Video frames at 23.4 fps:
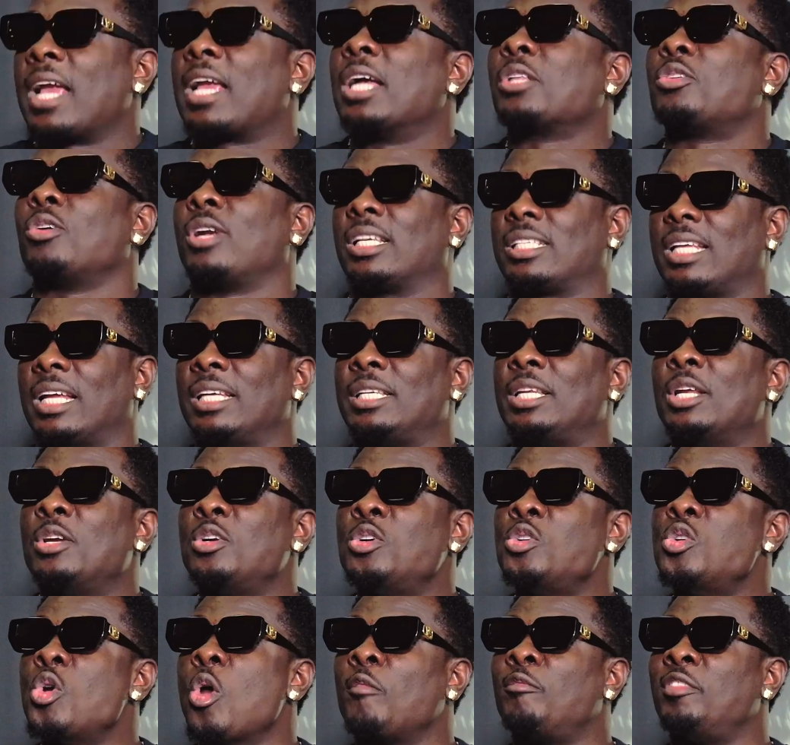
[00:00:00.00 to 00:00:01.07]
get to understand they
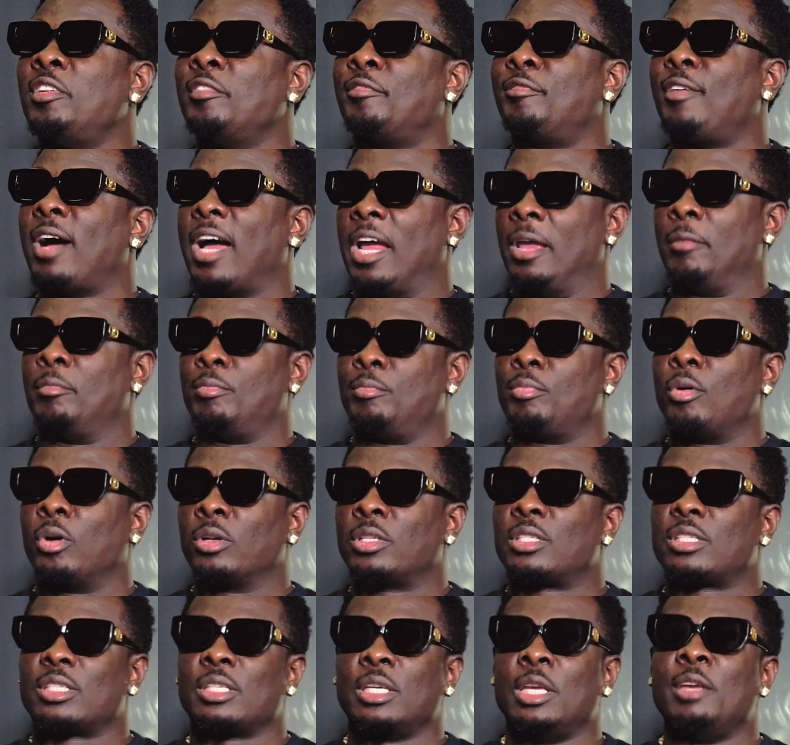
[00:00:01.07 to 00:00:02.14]
love the vibe,
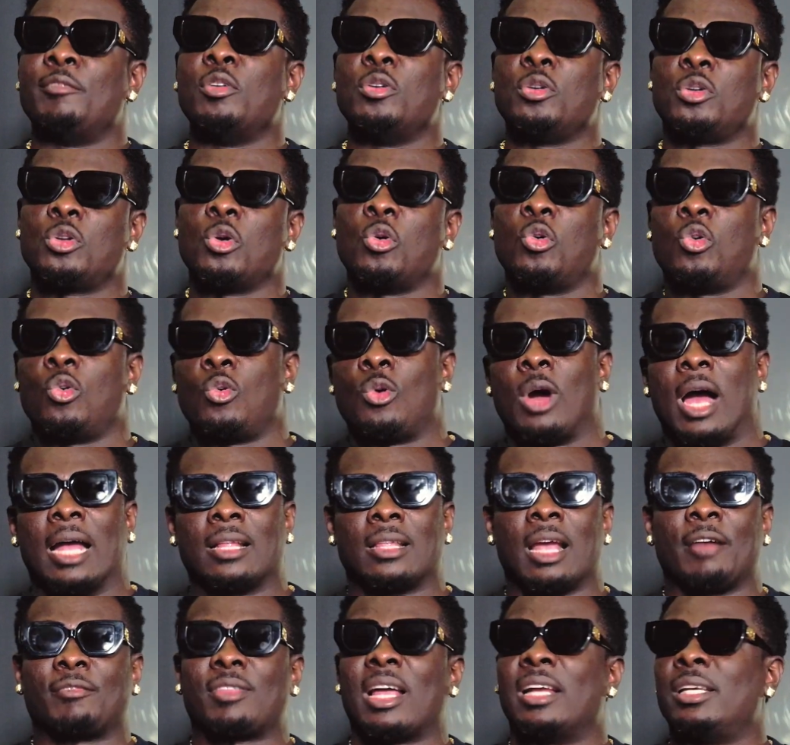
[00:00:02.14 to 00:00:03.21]
but even though
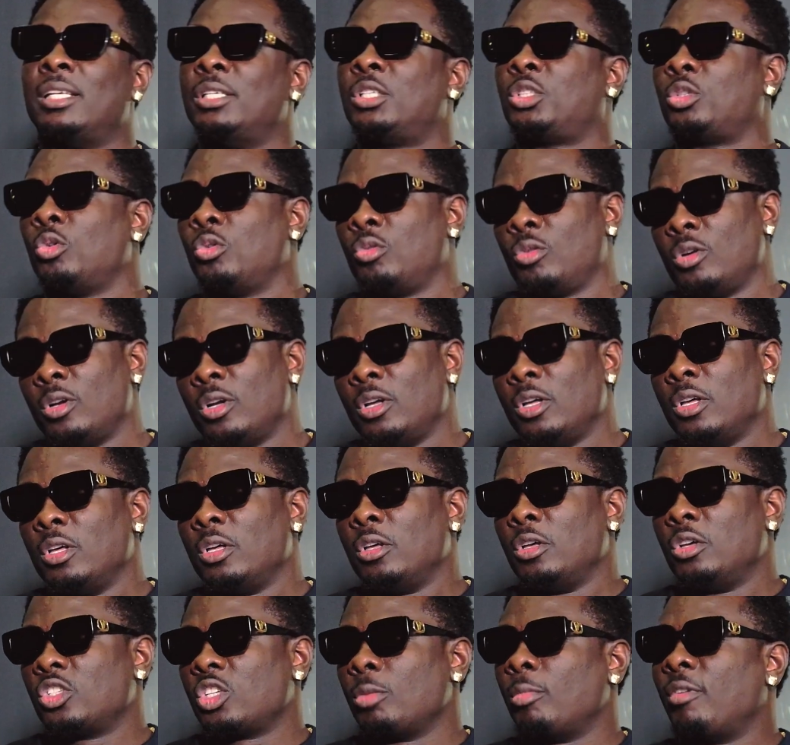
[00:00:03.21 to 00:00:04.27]
after the show,
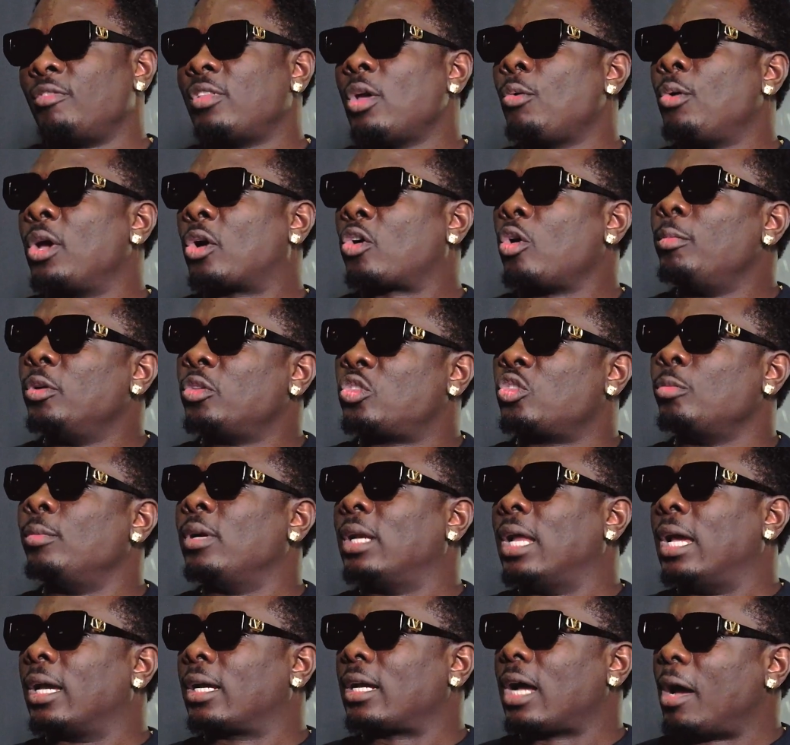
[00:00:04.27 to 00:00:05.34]
some of them were coming to me
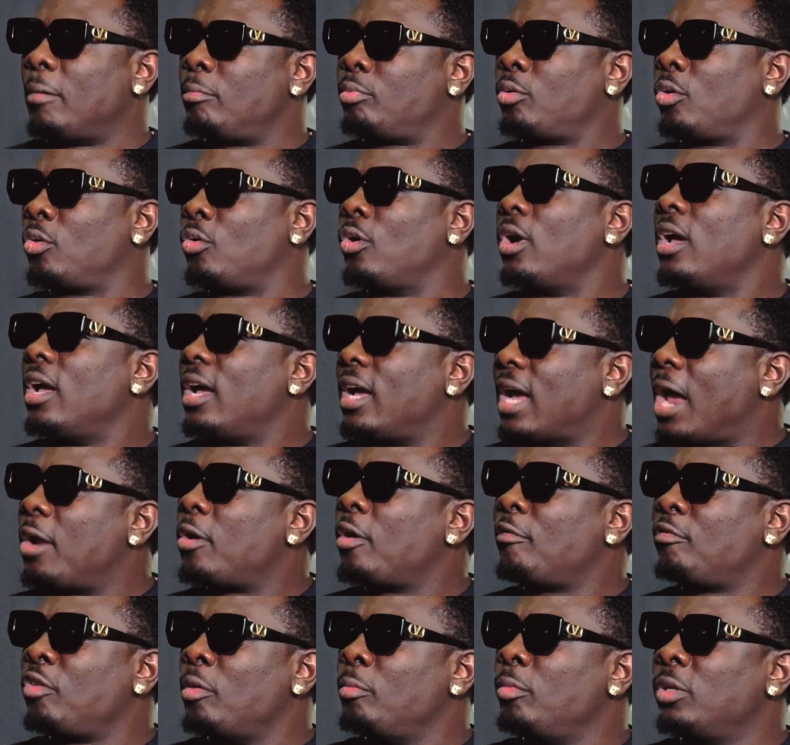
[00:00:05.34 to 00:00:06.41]
like, bro, I
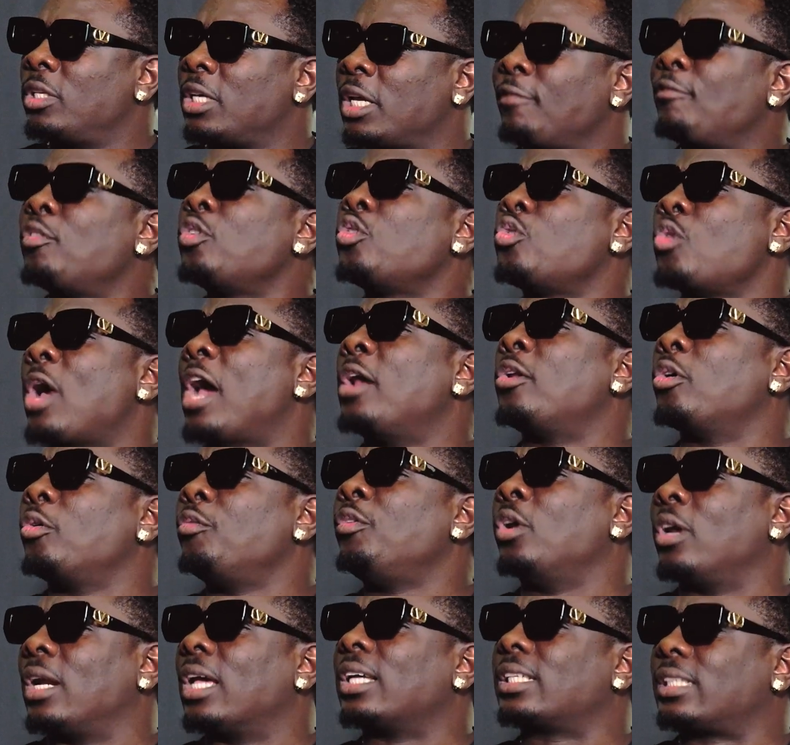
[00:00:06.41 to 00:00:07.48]
love your music, even though I don't
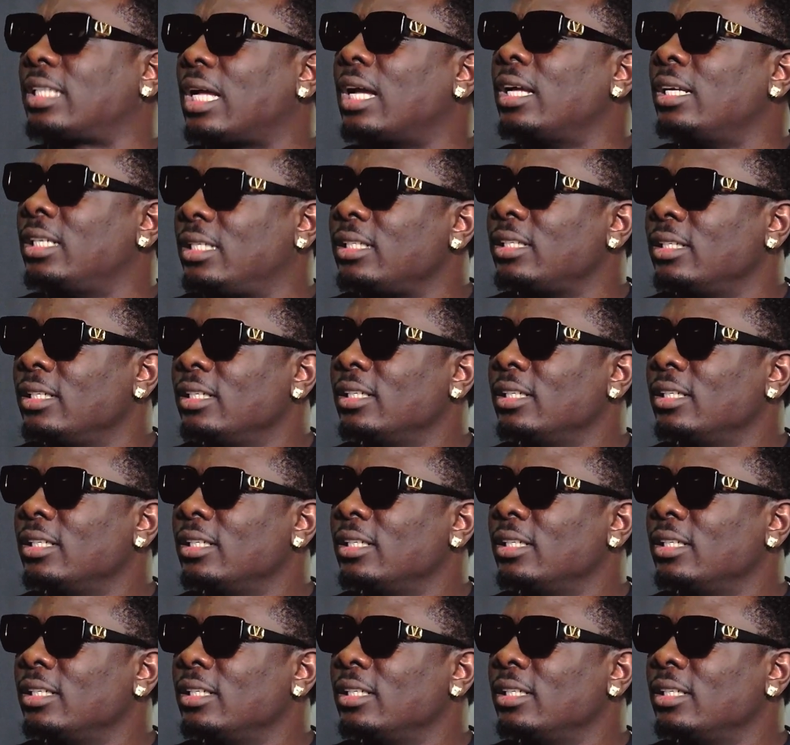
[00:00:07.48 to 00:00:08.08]
really understand